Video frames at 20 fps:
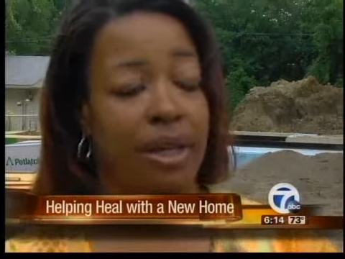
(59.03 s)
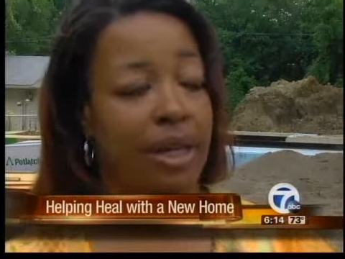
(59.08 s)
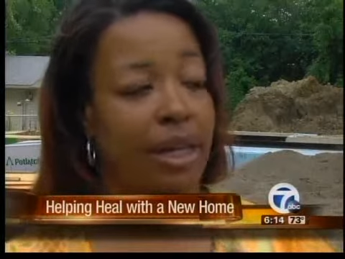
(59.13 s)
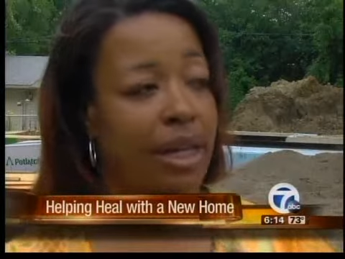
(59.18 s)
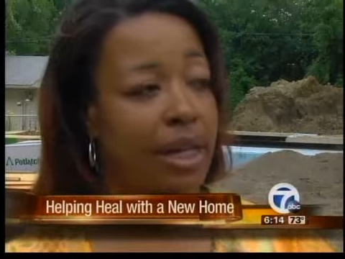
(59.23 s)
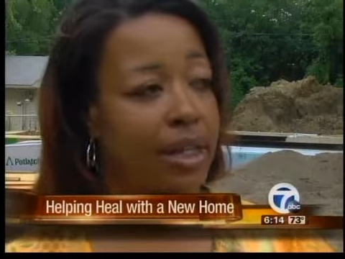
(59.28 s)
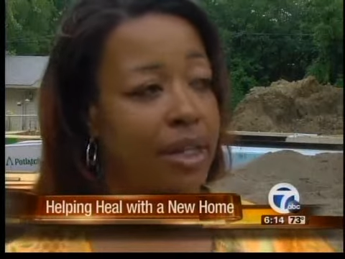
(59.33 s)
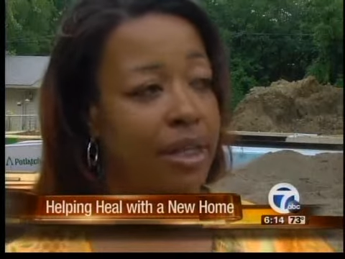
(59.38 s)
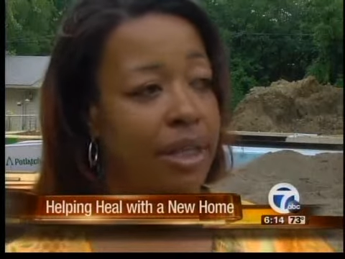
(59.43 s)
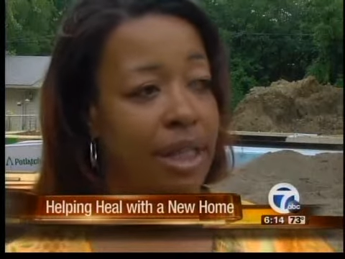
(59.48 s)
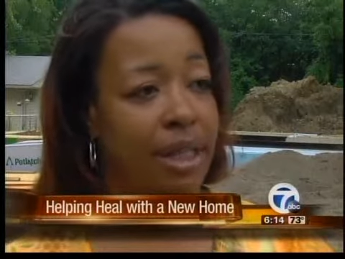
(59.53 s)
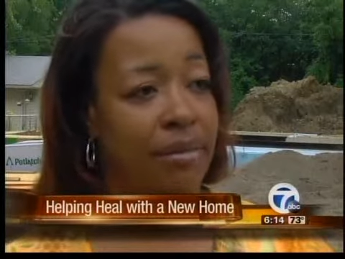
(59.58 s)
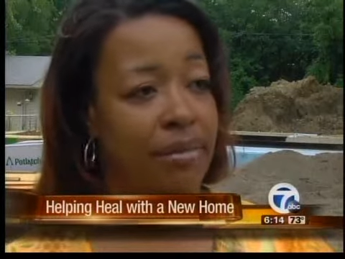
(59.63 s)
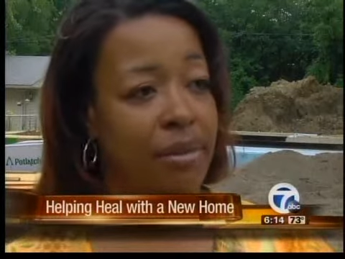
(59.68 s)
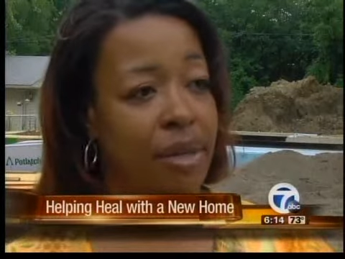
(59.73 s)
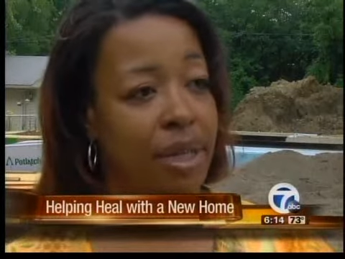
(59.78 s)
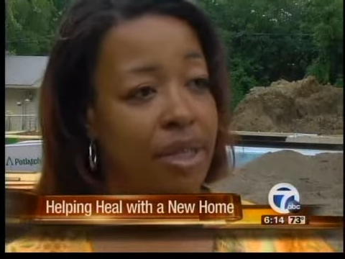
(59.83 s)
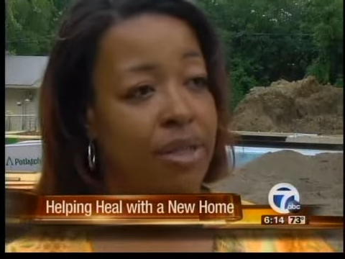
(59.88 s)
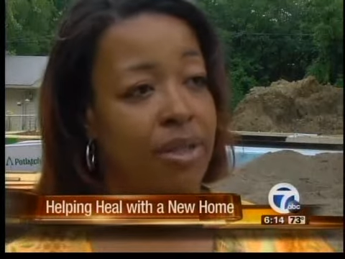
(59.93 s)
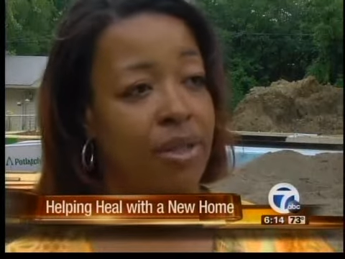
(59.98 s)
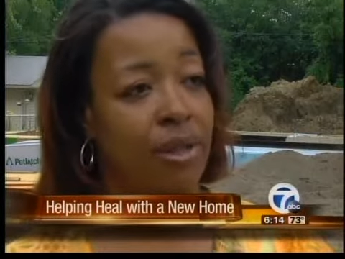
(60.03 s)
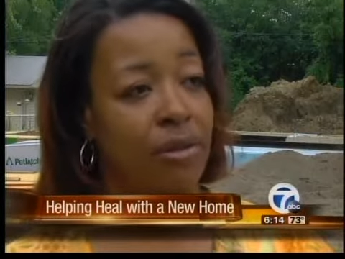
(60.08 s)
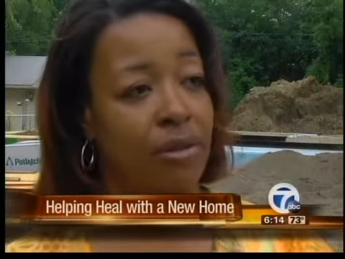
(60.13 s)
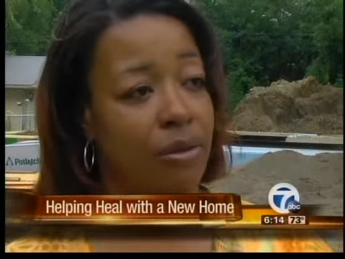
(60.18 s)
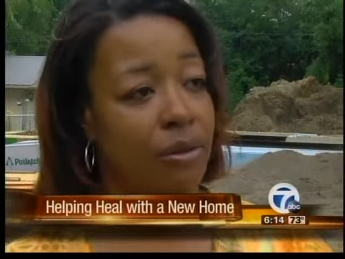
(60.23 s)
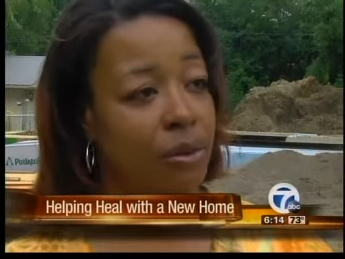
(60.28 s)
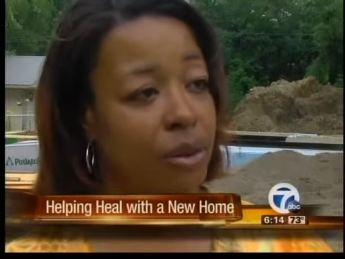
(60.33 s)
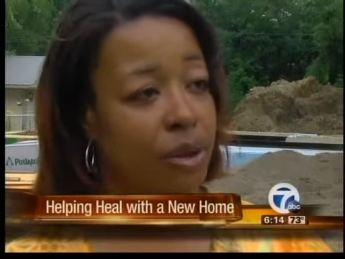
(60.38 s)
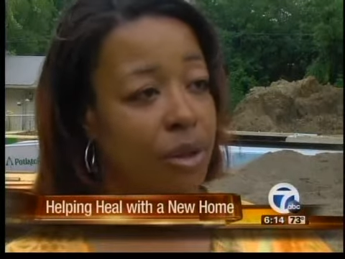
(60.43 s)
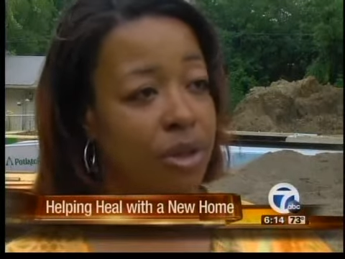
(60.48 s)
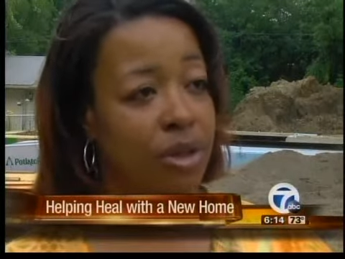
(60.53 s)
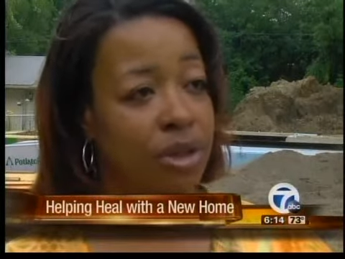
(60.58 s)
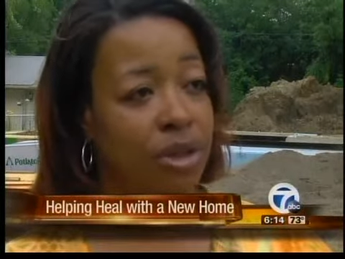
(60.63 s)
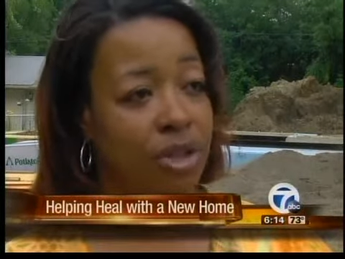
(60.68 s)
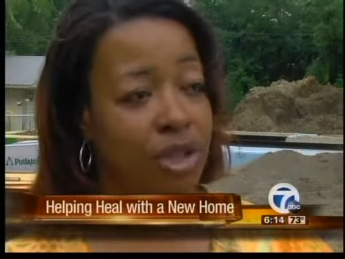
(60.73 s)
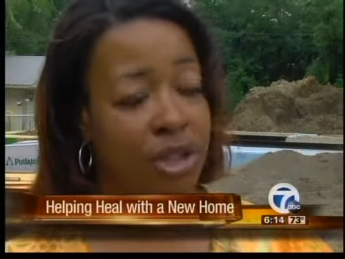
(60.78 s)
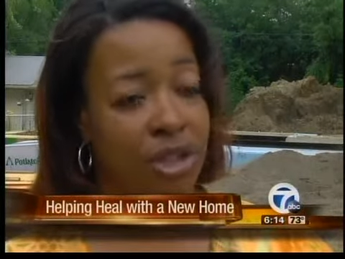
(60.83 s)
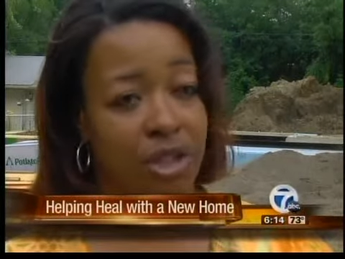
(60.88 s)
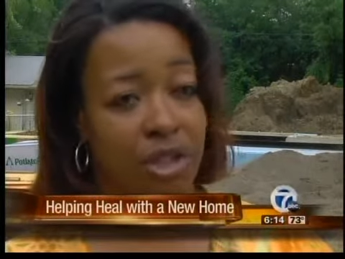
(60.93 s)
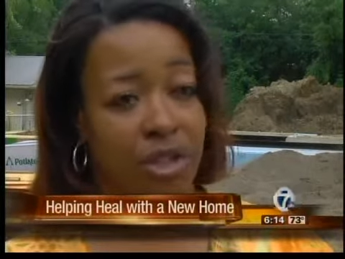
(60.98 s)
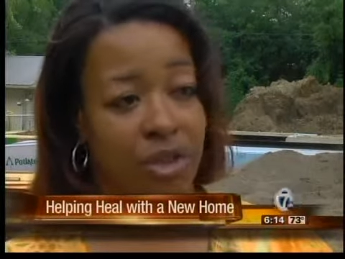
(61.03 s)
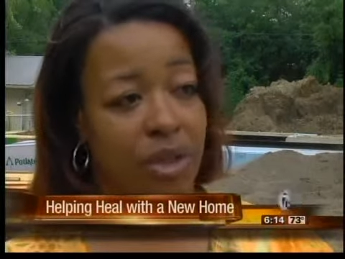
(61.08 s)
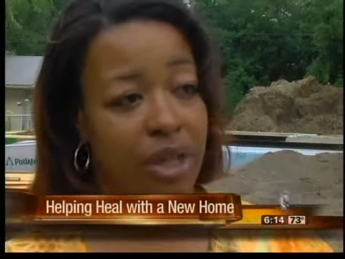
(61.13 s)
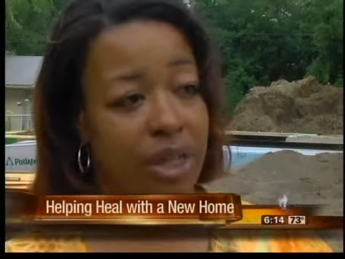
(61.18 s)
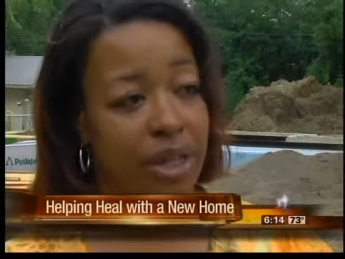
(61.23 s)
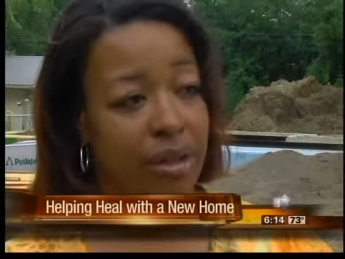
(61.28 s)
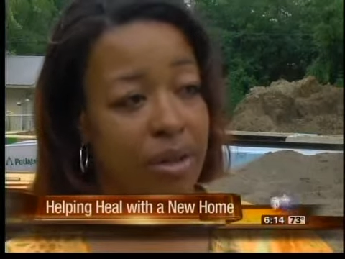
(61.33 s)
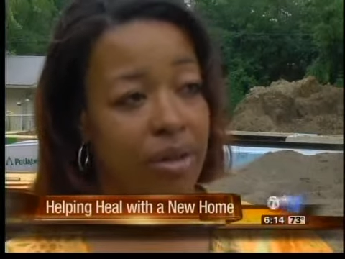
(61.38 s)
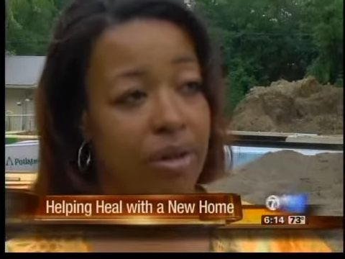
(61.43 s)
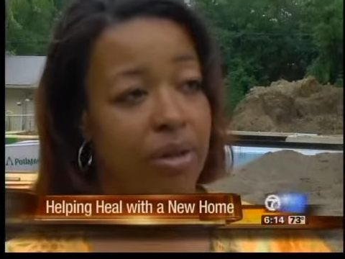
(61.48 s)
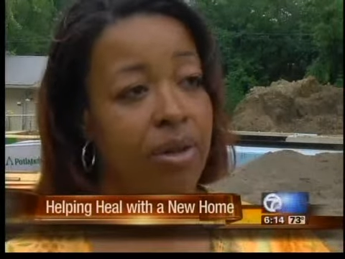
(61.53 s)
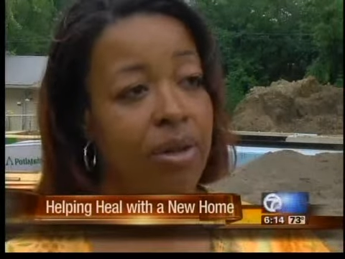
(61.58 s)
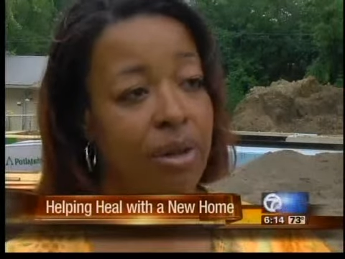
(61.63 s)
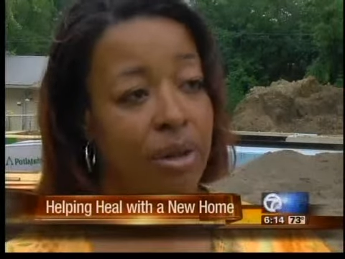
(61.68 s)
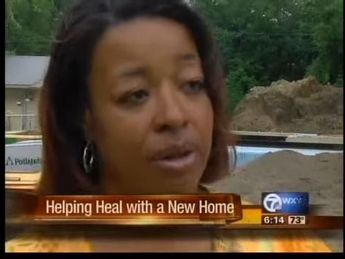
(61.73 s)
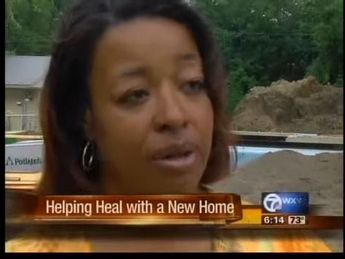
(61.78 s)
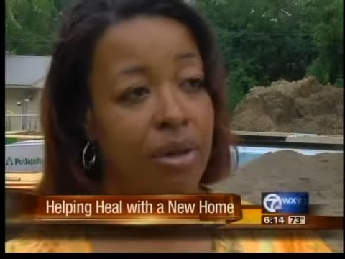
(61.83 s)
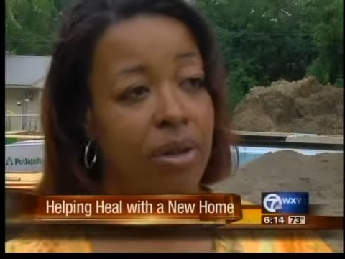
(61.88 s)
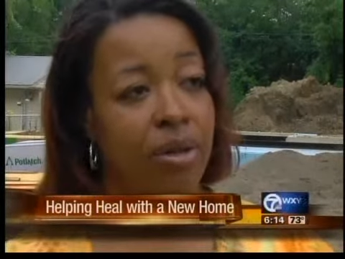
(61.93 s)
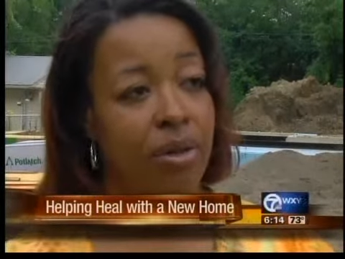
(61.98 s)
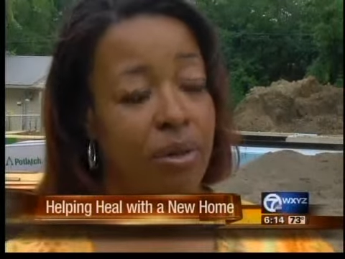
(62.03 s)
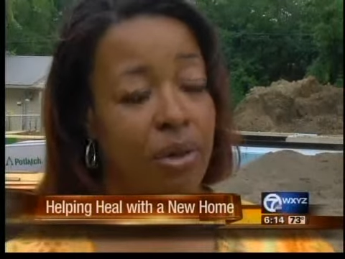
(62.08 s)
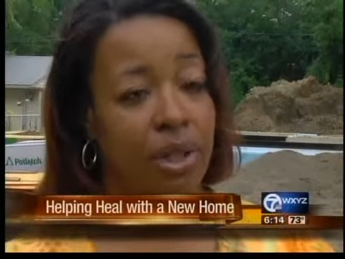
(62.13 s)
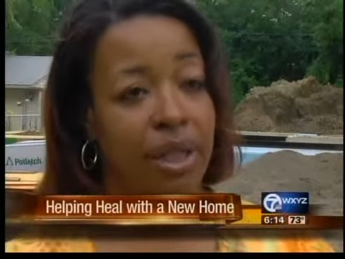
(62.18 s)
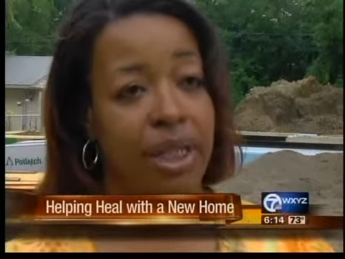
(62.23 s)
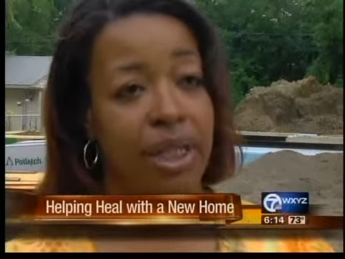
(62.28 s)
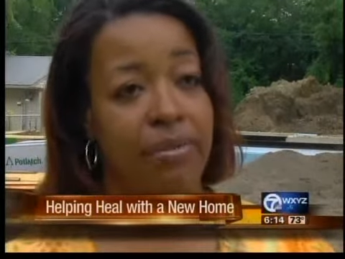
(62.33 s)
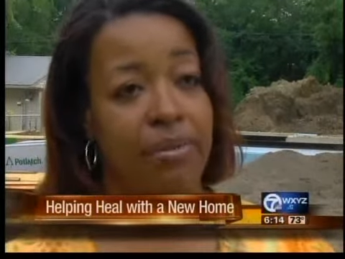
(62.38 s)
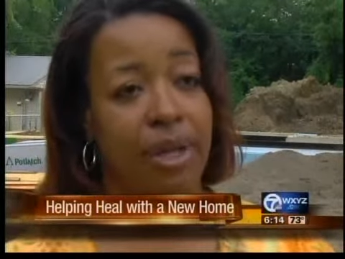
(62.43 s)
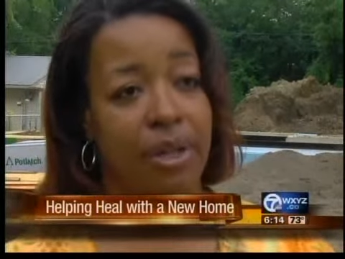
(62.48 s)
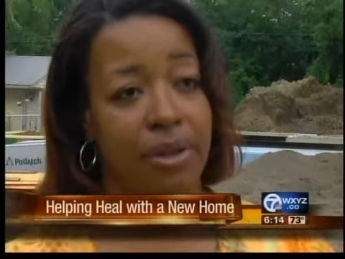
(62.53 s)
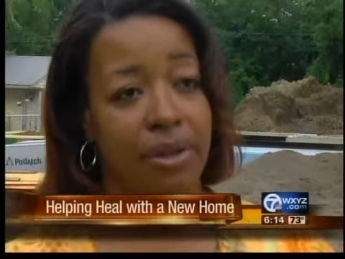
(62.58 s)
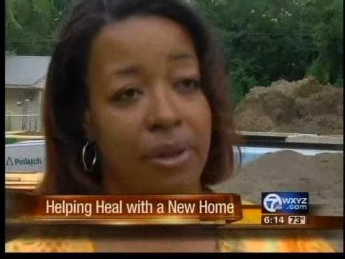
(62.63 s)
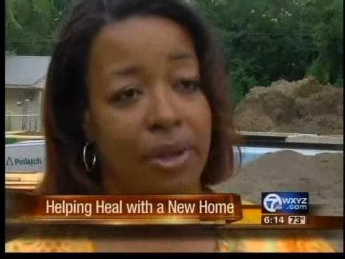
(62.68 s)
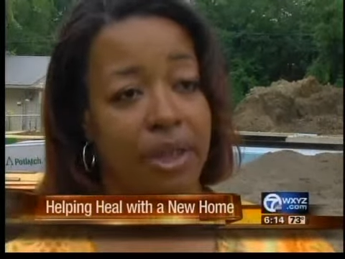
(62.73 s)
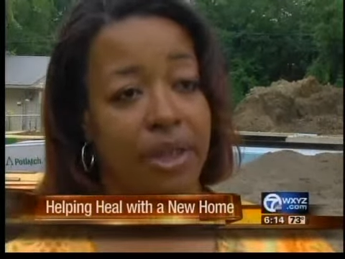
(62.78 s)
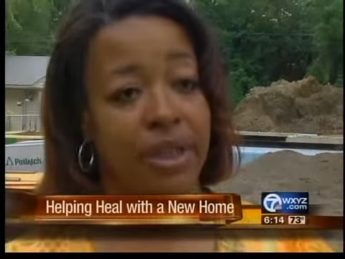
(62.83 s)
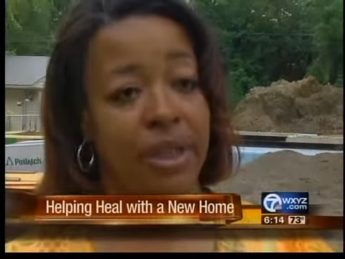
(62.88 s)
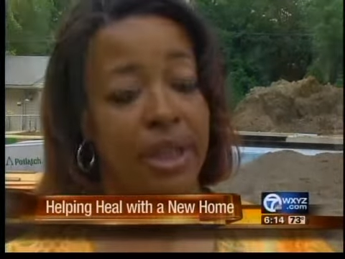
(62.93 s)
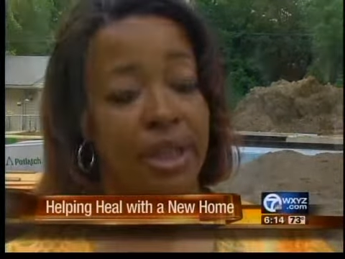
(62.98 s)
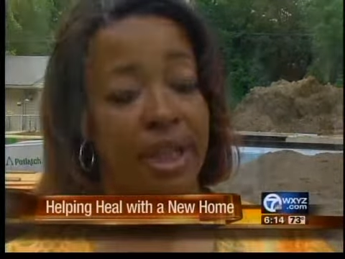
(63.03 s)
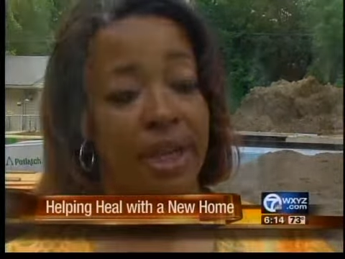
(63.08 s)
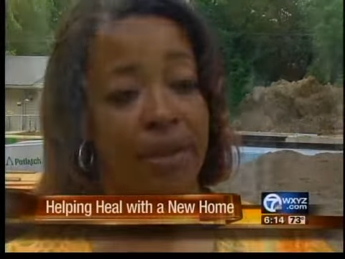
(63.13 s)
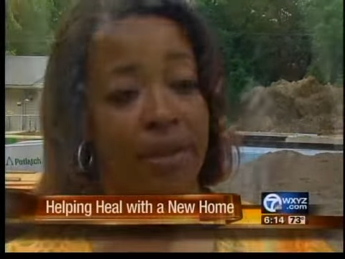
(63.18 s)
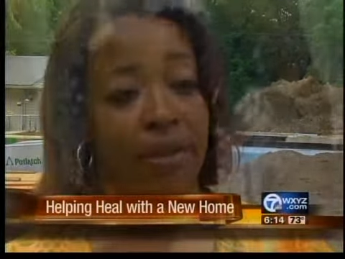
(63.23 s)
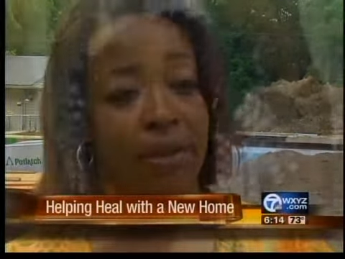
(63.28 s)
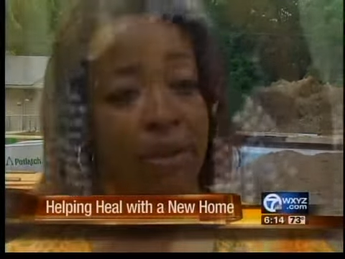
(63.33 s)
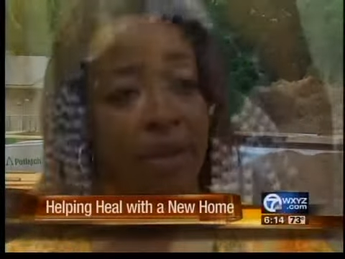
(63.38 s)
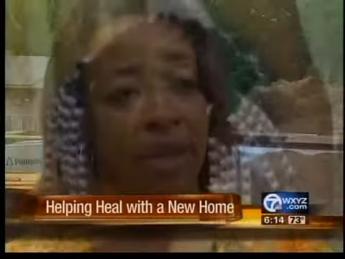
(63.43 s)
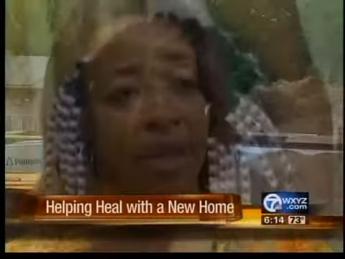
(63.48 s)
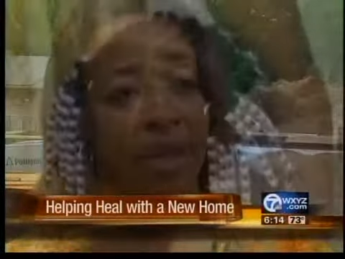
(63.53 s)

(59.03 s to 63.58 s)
I had to take months off work to just try to really get my thoughts together.